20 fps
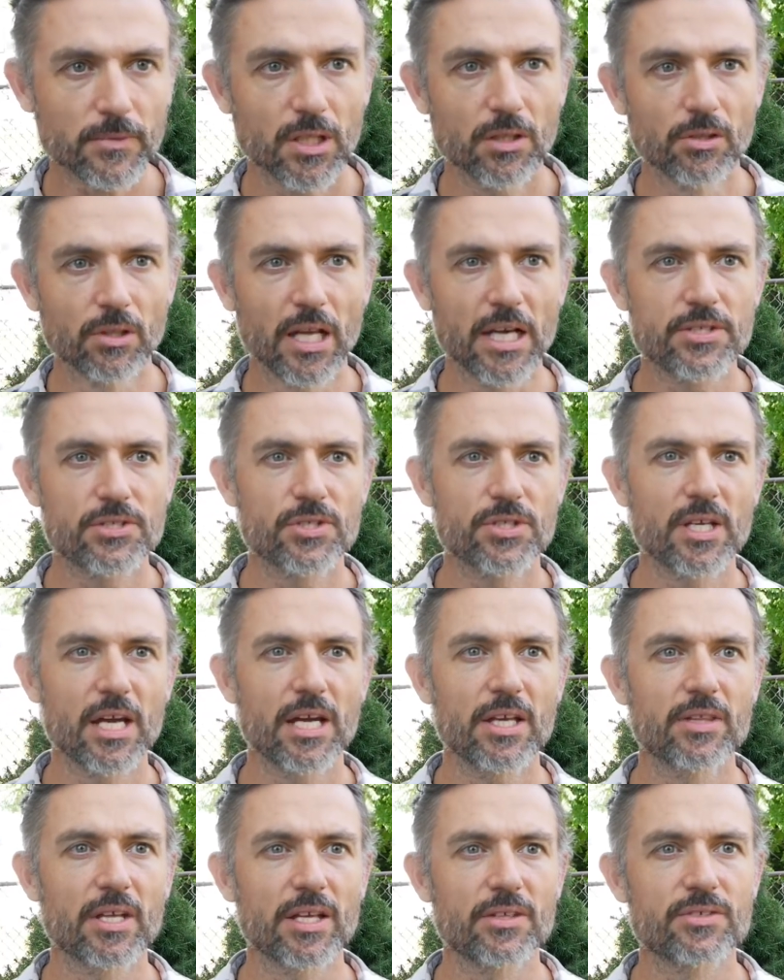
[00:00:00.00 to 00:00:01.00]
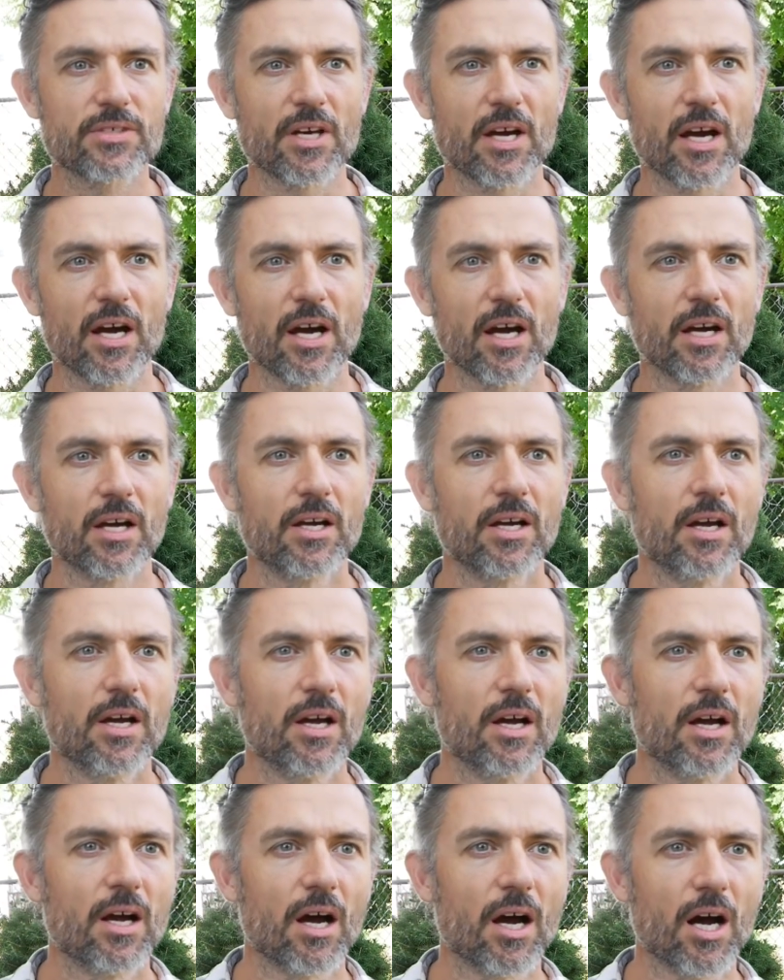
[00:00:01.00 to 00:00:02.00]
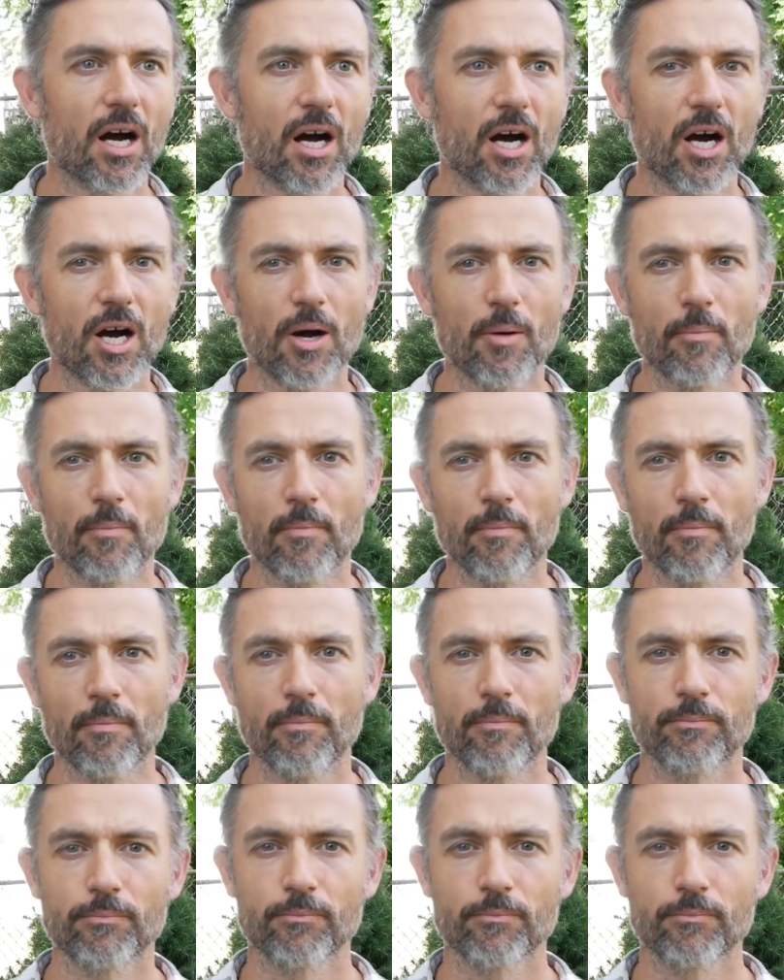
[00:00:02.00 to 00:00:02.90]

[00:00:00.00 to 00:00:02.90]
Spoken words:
Let's say that, hold